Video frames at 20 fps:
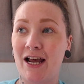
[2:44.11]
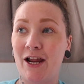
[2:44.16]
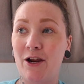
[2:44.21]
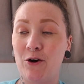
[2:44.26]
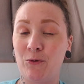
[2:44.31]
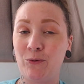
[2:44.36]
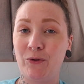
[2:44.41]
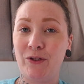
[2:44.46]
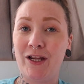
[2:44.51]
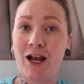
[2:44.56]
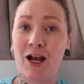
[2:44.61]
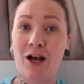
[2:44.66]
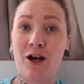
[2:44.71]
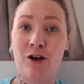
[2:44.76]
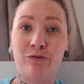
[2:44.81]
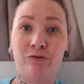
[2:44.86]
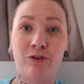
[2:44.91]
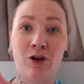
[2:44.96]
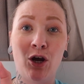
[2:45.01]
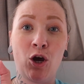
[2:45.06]
I only
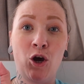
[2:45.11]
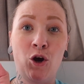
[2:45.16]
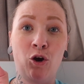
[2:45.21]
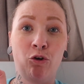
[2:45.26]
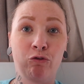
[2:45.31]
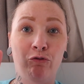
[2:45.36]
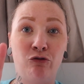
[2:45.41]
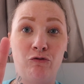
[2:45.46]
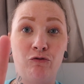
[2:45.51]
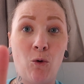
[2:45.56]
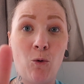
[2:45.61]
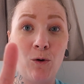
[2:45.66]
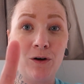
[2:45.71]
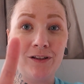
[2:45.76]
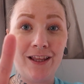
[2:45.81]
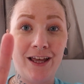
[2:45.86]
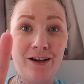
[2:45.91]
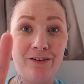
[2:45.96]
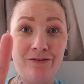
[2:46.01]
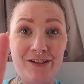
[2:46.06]
have 4
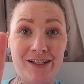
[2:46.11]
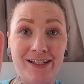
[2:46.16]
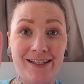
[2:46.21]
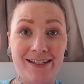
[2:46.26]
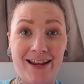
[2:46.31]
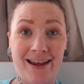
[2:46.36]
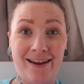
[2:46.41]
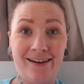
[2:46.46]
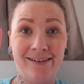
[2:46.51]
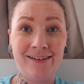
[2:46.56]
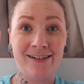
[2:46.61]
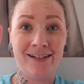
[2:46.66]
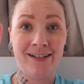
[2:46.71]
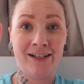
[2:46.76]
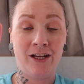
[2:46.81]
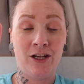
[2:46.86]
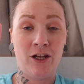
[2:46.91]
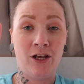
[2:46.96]
left to send,